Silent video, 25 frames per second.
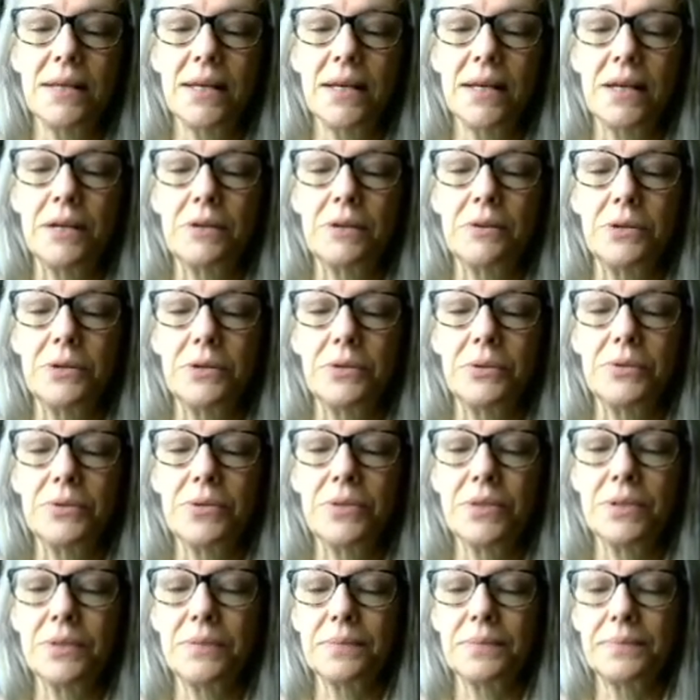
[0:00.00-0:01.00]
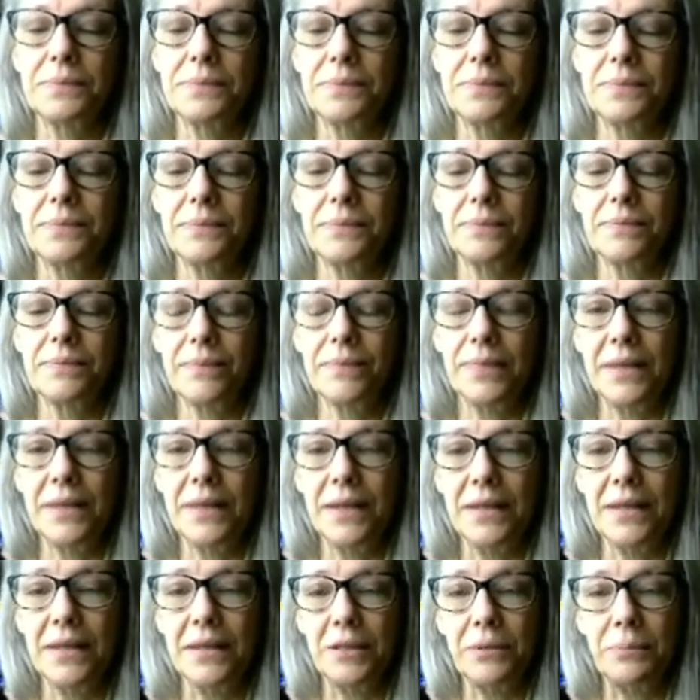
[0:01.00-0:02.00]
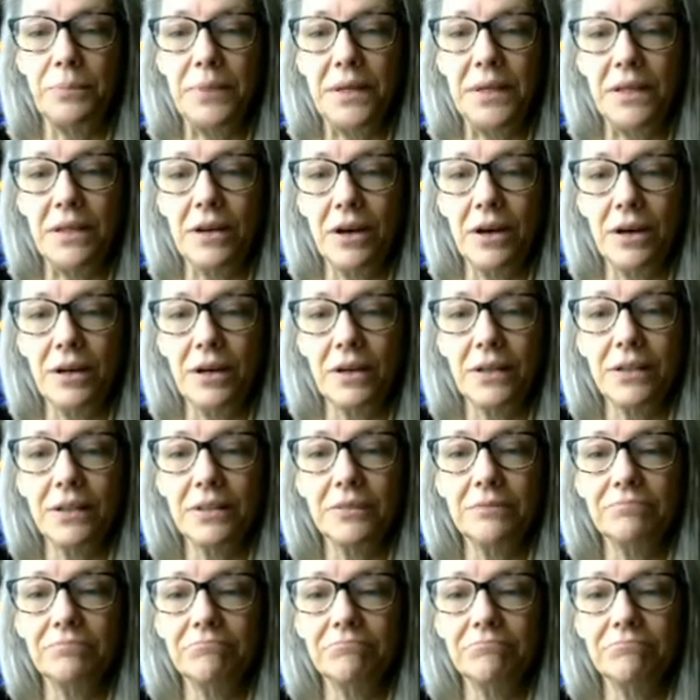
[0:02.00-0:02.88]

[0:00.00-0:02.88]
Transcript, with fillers: arrows and a peacock.